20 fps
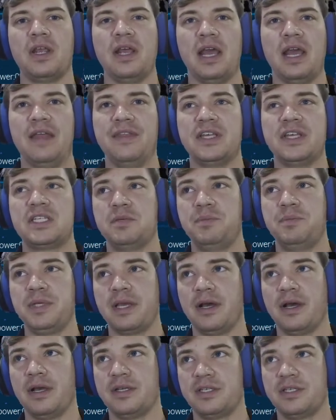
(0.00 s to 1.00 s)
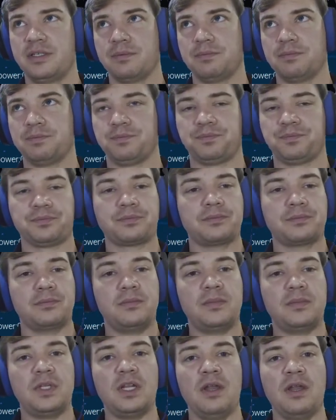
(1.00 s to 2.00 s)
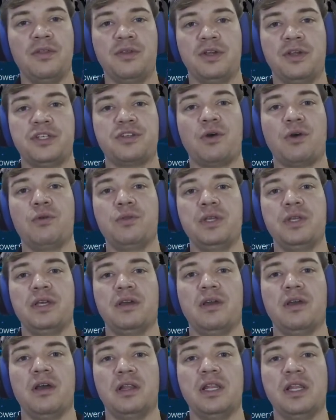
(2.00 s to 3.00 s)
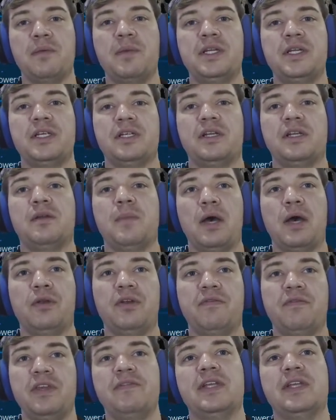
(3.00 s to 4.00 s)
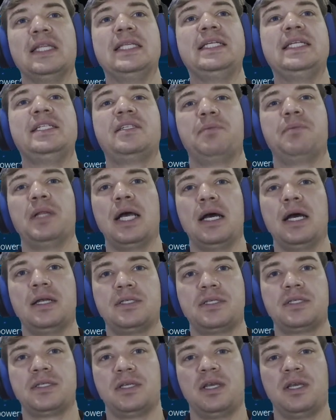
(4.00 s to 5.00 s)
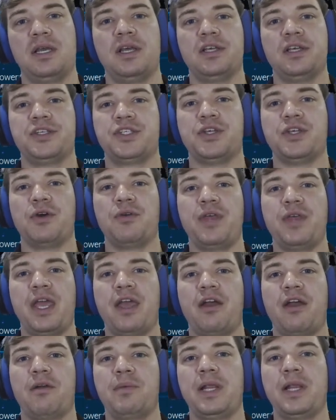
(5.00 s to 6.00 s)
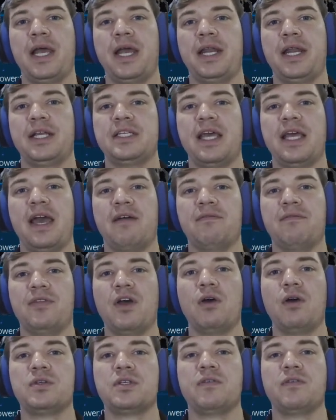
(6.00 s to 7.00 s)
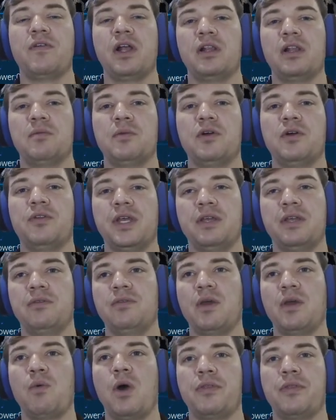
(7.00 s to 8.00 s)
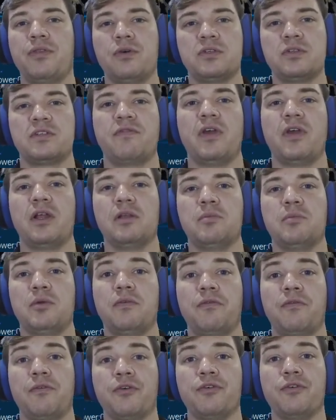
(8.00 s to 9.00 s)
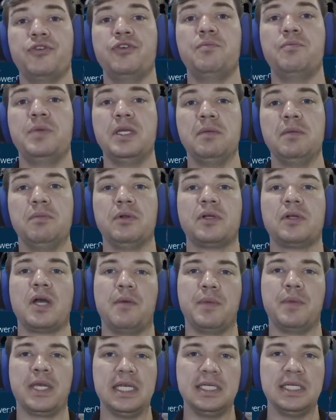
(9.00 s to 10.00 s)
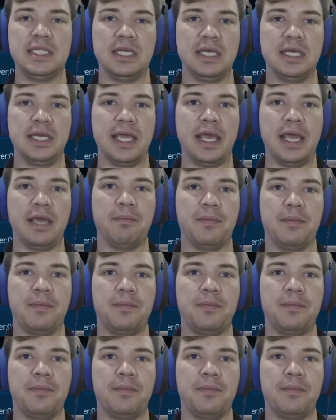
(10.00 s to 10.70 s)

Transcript: And this is because there's only a limited amount of even leased plots. So they are planning to have those available. They want those available for new people coming into the game.